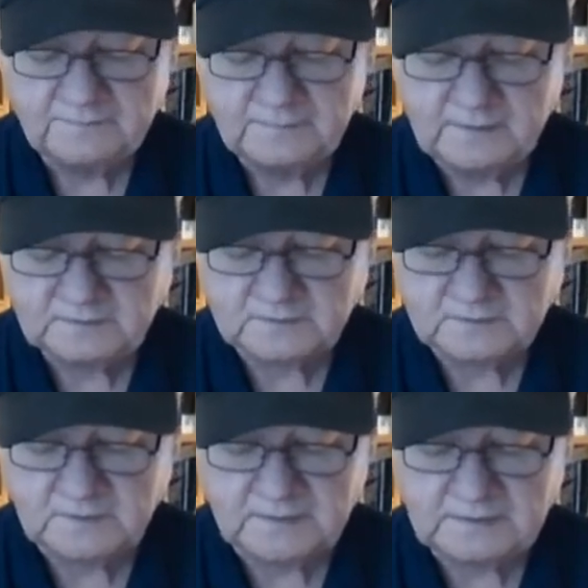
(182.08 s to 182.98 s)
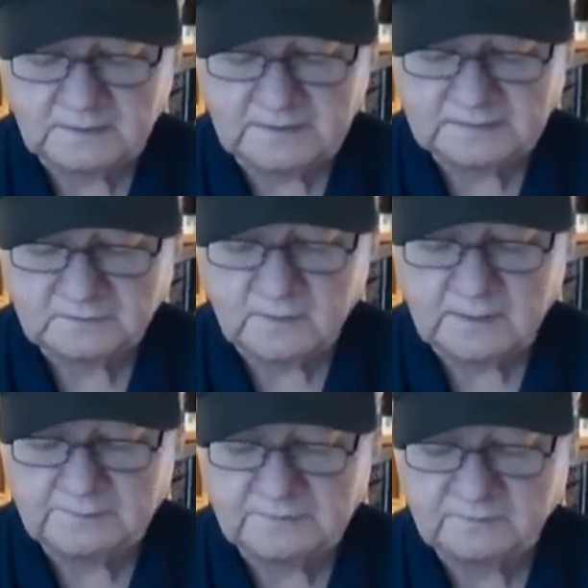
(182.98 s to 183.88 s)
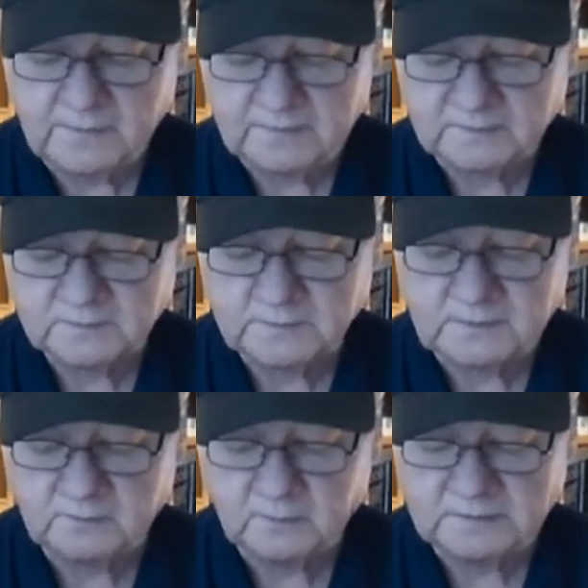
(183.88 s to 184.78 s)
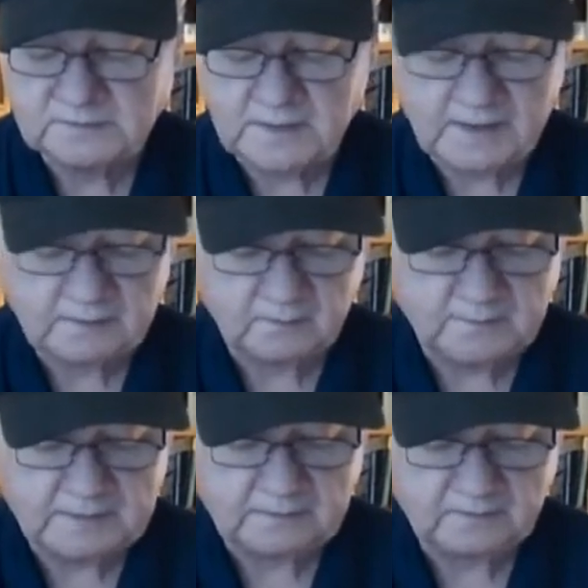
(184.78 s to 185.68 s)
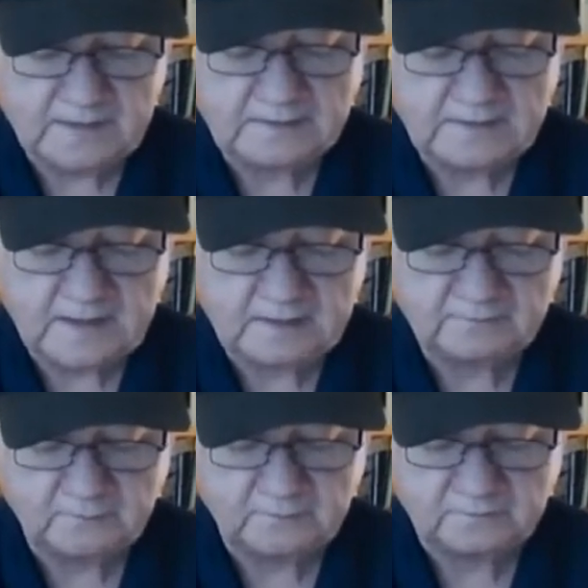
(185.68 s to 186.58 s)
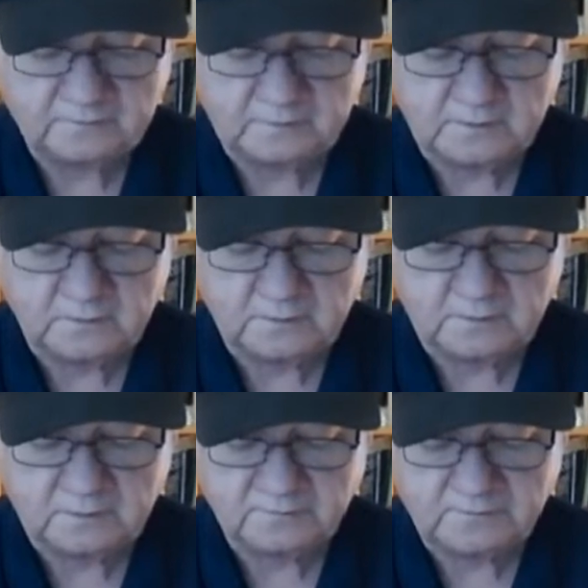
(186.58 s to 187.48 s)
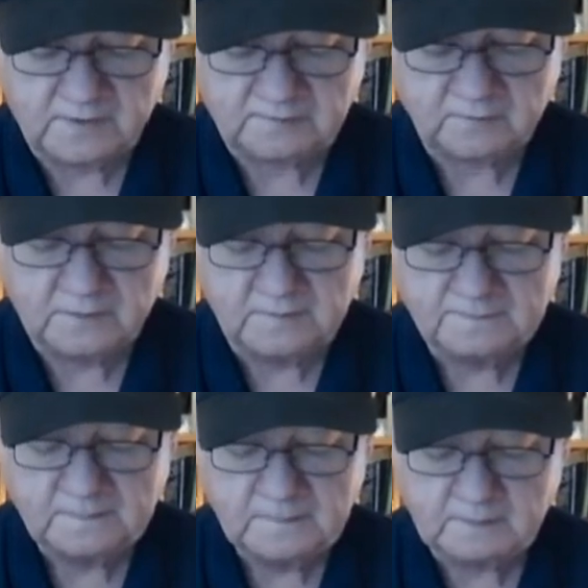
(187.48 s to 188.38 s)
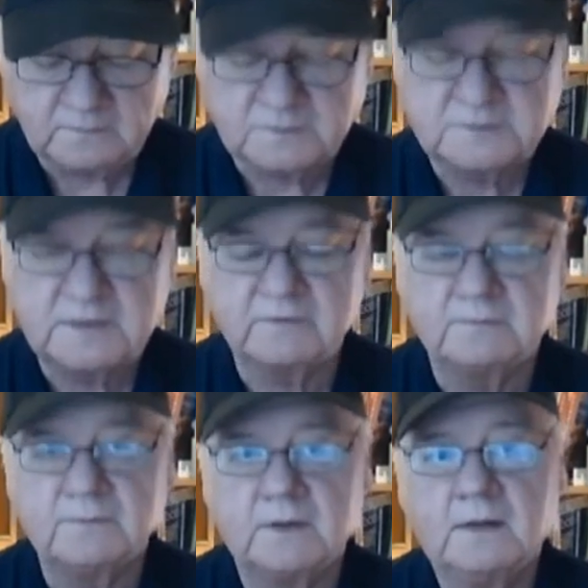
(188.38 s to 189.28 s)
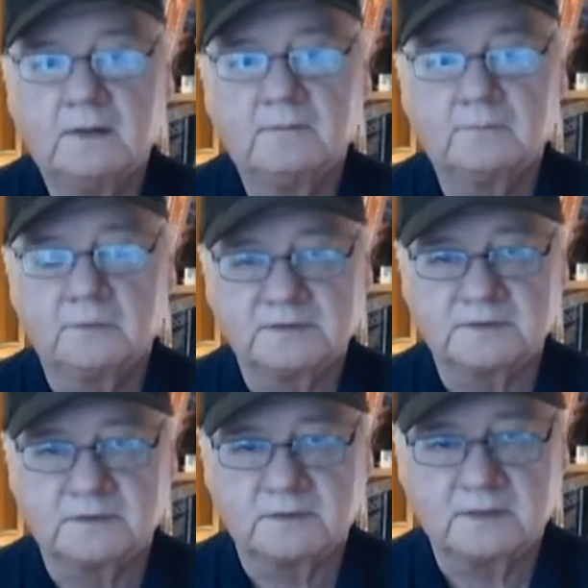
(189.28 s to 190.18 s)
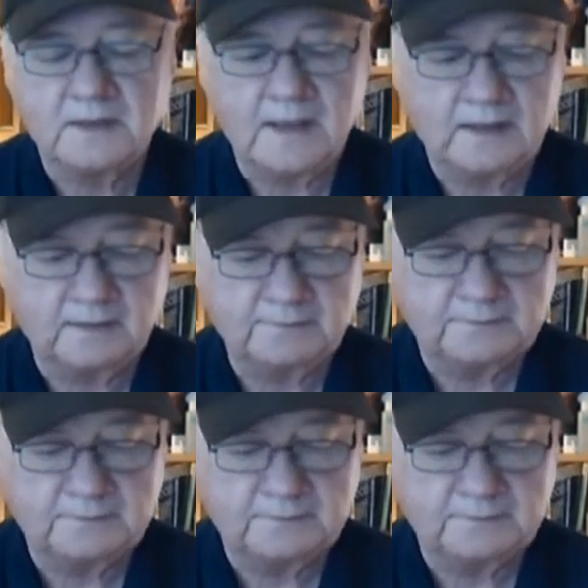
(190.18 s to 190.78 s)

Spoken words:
takes a slight class drop, is better speed, racing at or about 8 1/2 furlongs on the dirt, and the favorite, number 7, Pleasant Gallop.